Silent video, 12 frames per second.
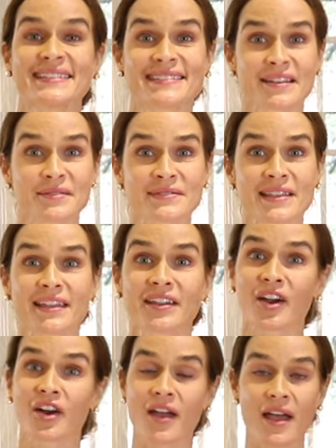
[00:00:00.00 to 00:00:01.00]
Sounds like
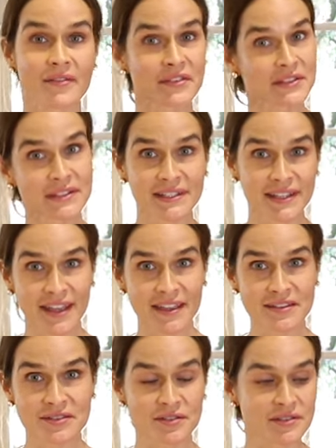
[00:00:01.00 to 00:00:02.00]
our oven
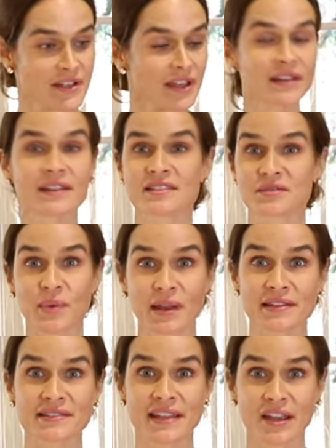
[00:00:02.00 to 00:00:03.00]
cakes are done, as
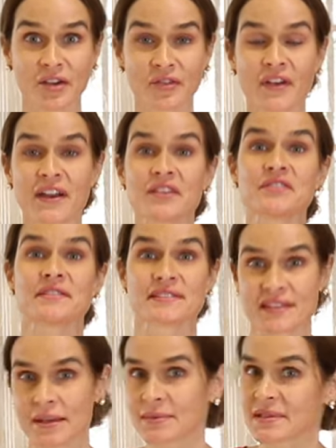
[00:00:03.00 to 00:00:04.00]
well as the air fryer at the
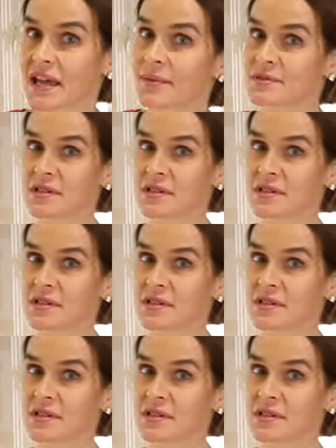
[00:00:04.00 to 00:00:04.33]
same time.